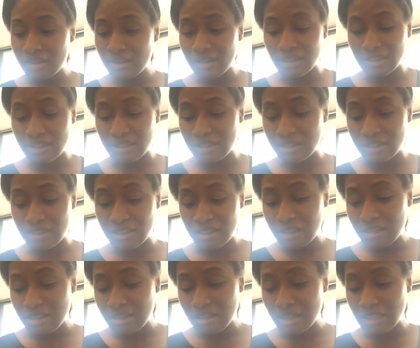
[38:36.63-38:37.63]
This
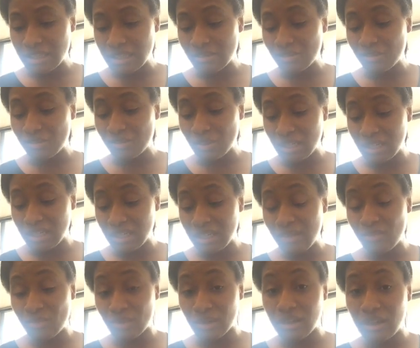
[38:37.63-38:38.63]
is
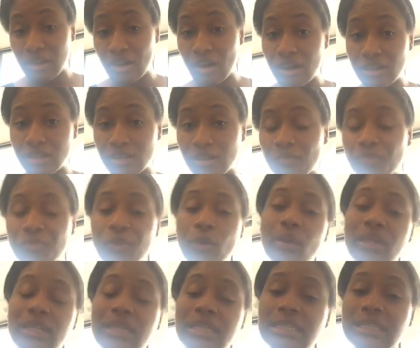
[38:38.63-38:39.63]
really, really awesome.
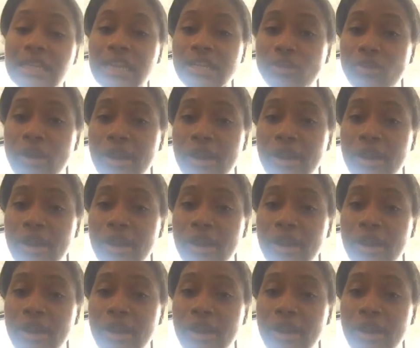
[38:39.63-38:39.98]
We did not